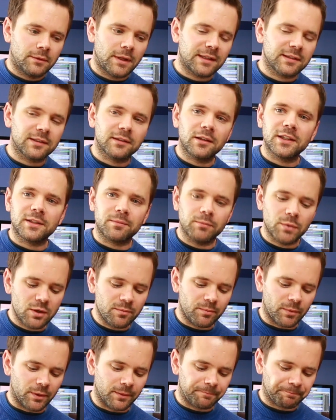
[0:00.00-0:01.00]
That's a nice
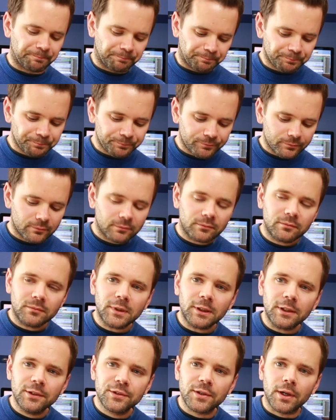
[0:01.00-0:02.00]
movement.
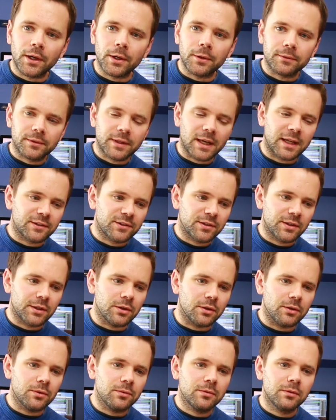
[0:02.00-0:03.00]
So that
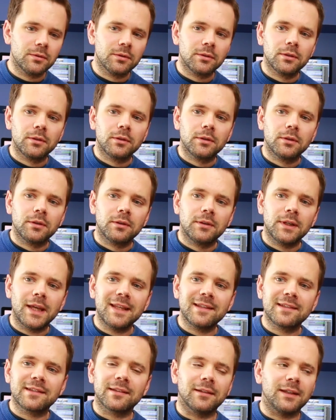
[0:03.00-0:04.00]
2
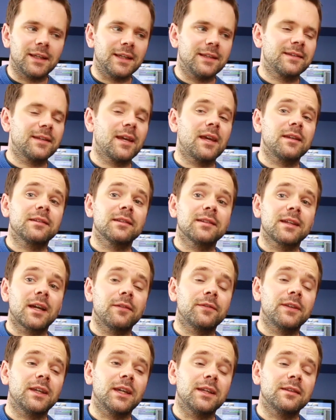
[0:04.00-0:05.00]
instantly takes us
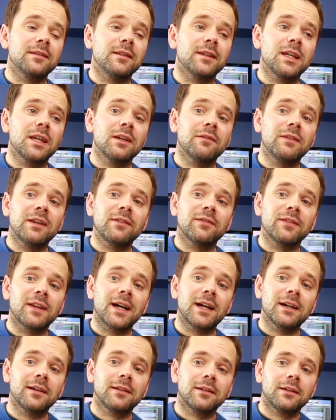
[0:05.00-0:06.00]
out of key to the key of E
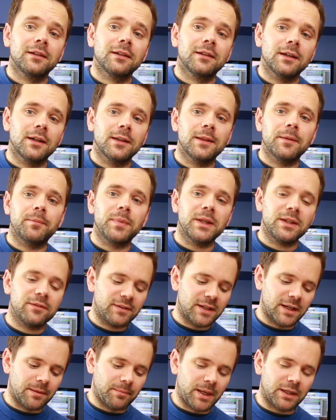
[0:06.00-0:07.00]
flat, and the B
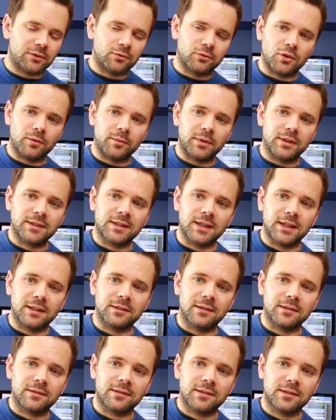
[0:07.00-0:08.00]
flat backdoor dominant
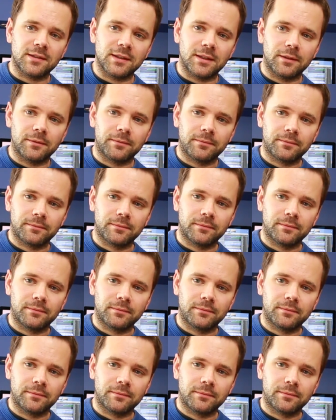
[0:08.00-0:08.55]
takes us to C.